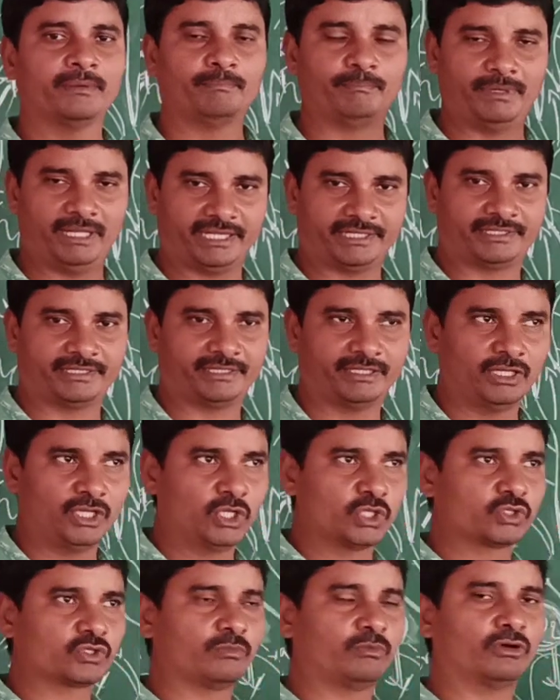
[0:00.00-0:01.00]
blood.
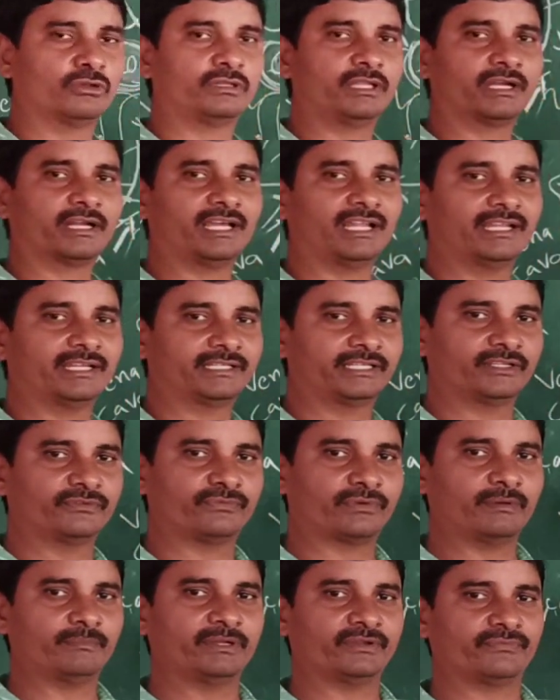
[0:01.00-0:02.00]
So both are collecting
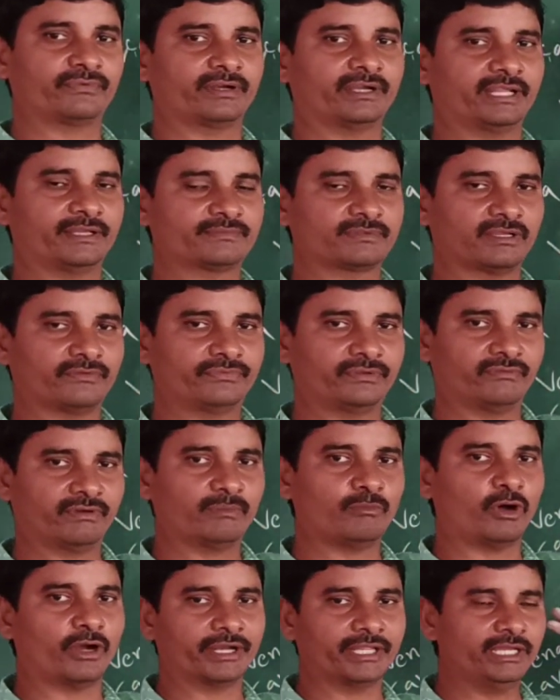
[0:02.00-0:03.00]
from different types of your
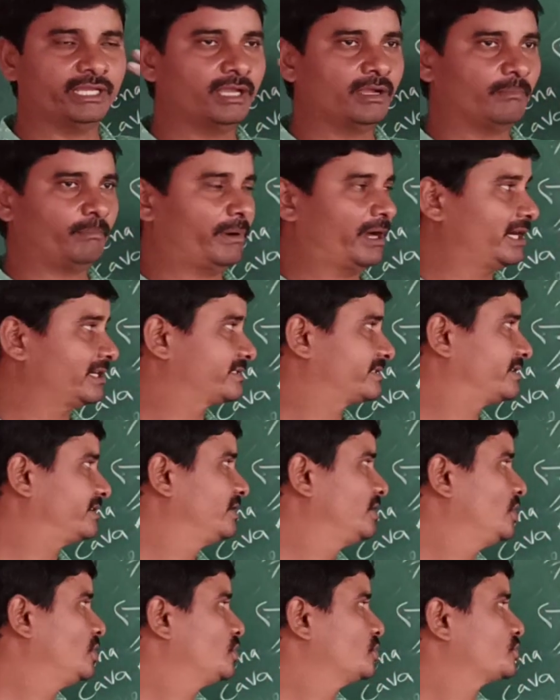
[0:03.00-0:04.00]
body parts.
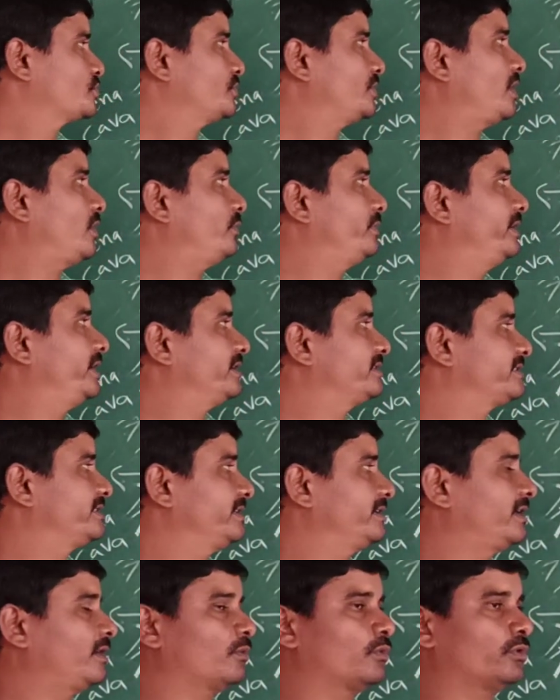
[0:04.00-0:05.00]
So now here
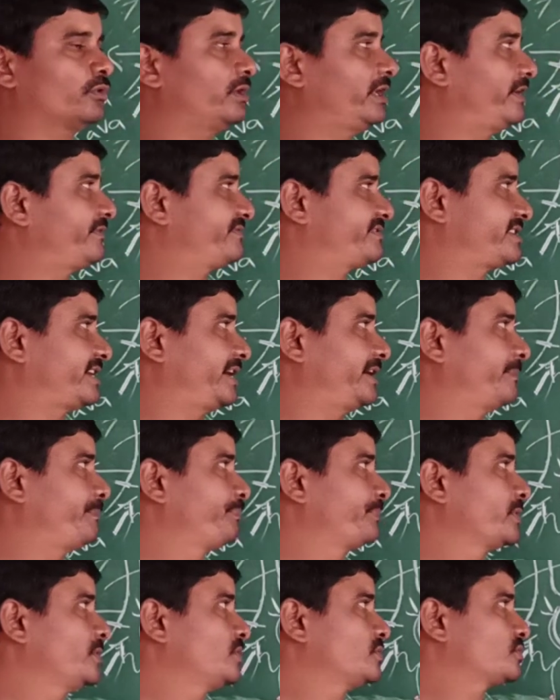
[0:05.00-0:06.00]
see, now go to left side.
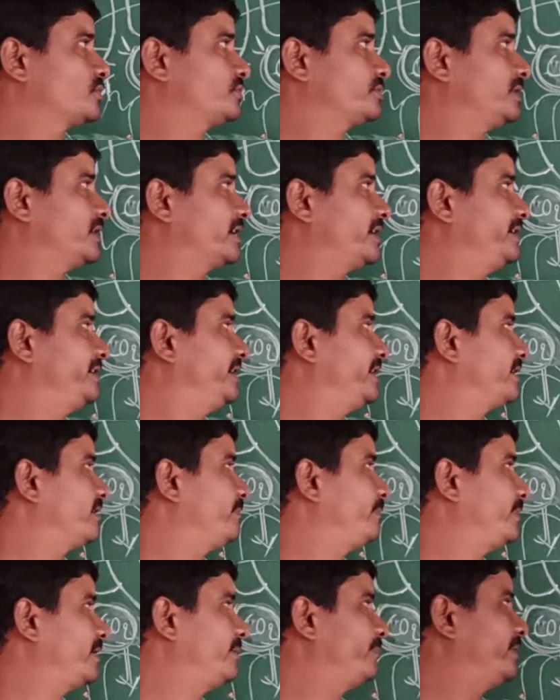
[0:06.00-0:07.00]
So children here
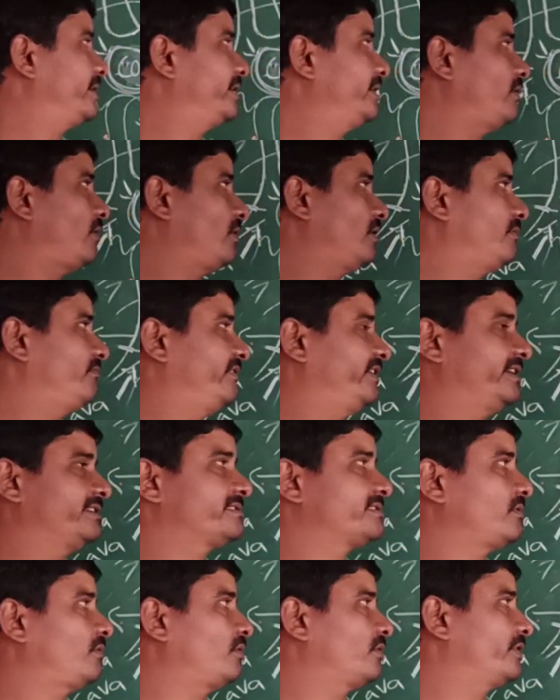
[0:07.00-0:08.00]
pulmonary
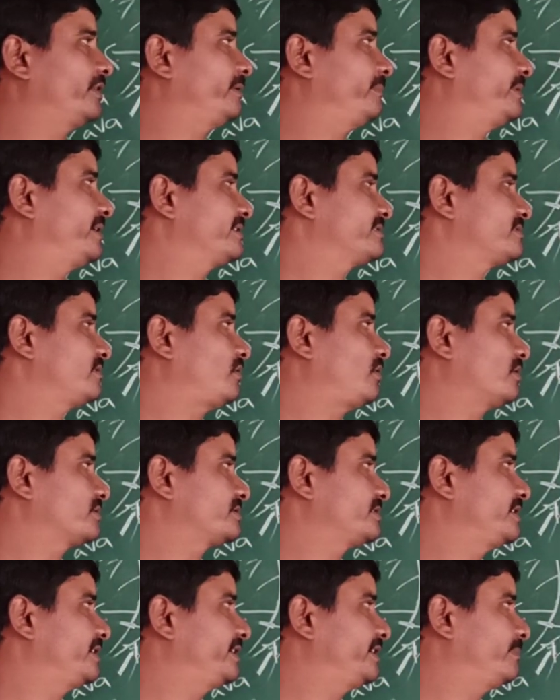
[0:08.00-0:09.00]
veins already brings
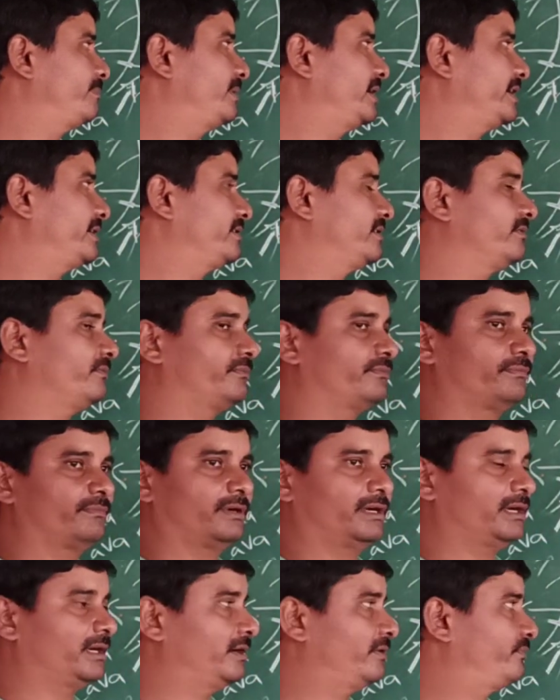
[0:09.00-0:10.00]
oxygenated blood
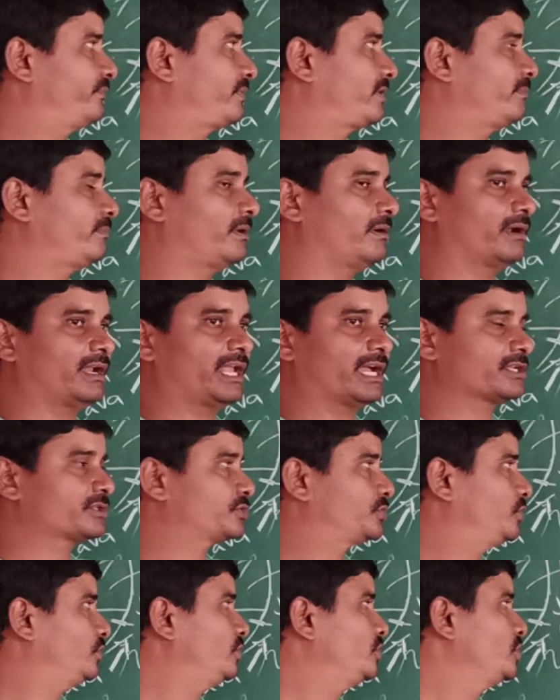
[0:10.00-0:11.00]
from
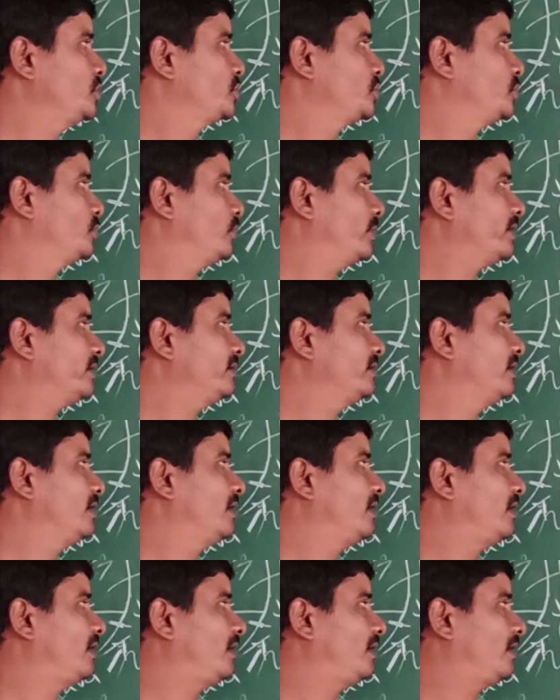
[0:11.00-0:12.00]
lungs to your
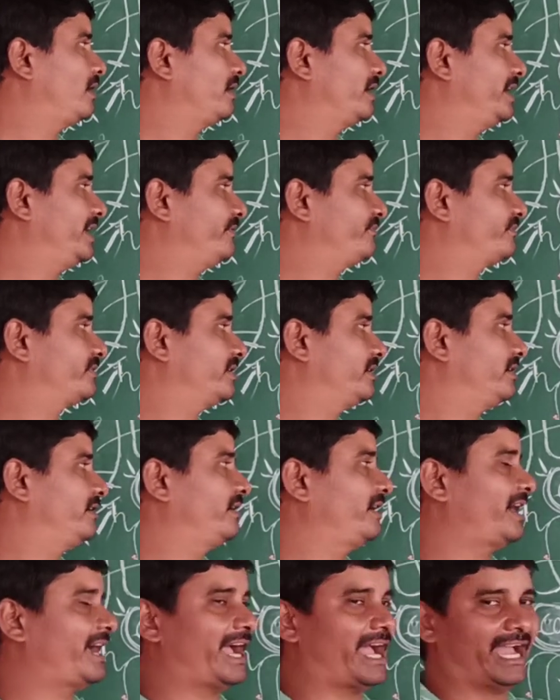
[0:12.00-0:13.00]
left
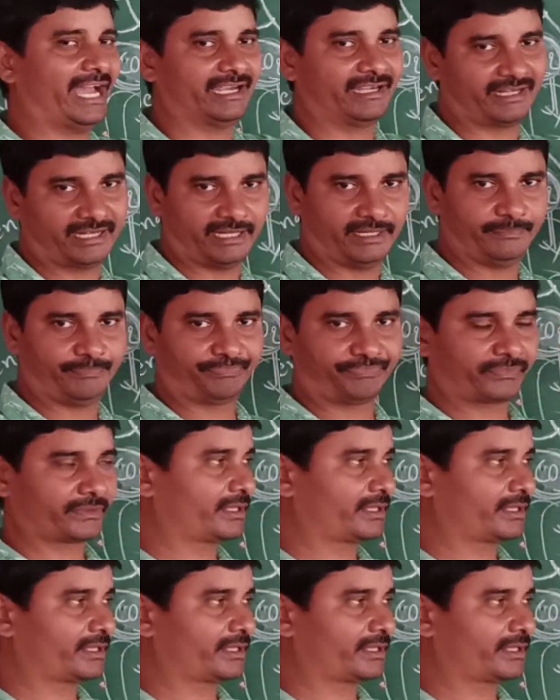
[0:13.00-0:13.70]
atrium.